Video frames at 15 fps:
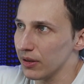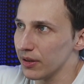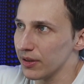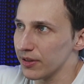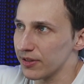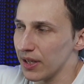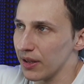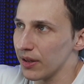
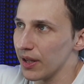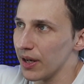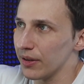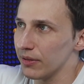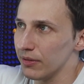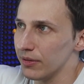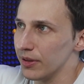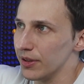saying that
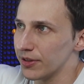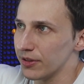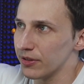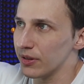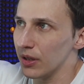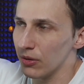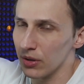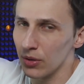this is
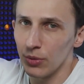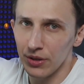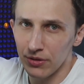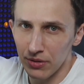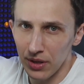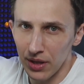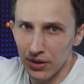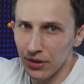the only way to
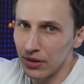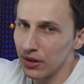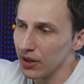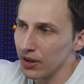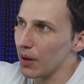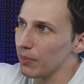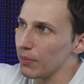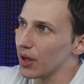get there.
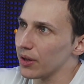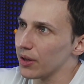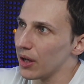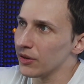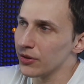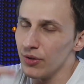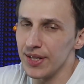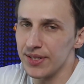I'm not
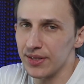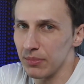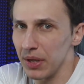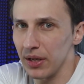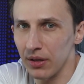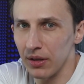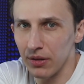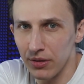
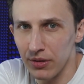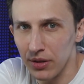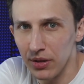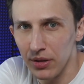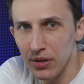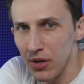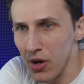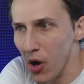underestimating
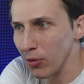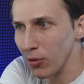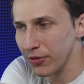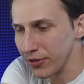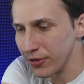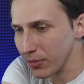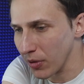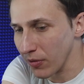the whole
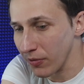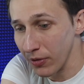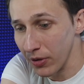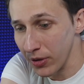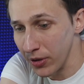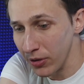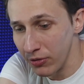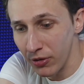system of
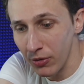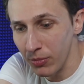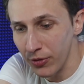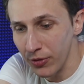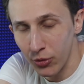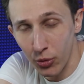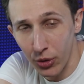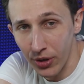YouTube
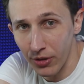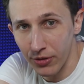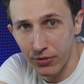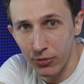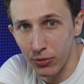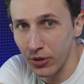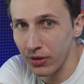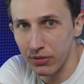tutorials
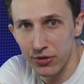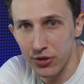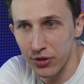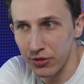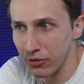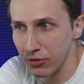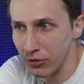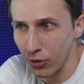or
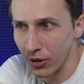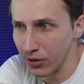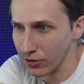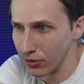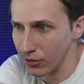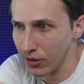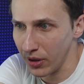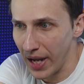just tutorials
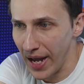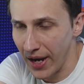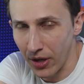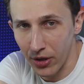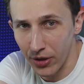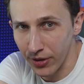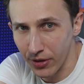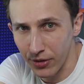or
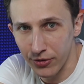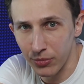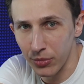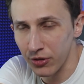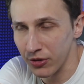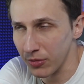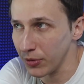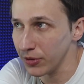articles on
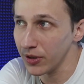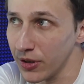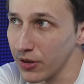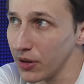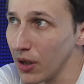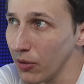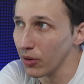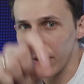music production.
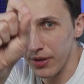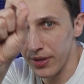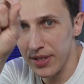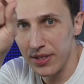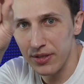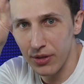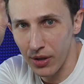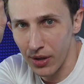No,
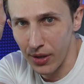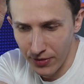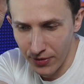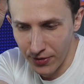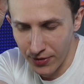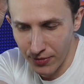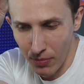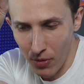these are
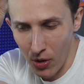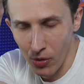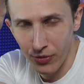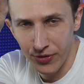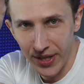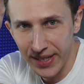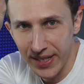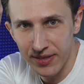small,
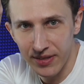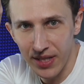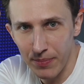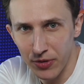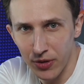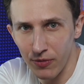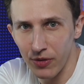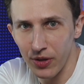tiny
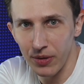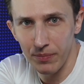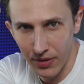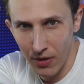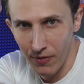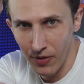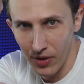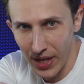steps of
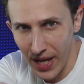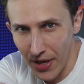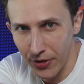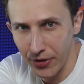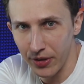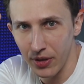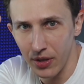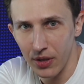a
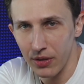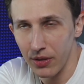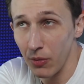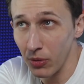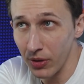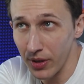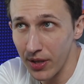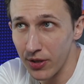ladder that
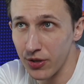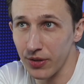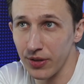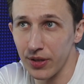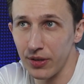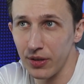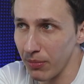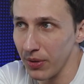will get you
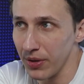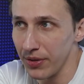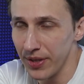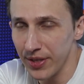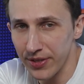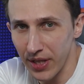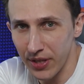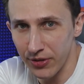there. But
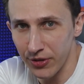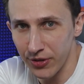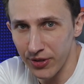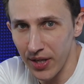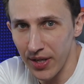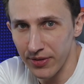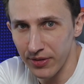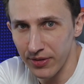this
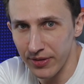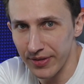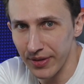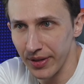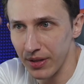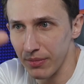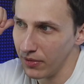exercise is like a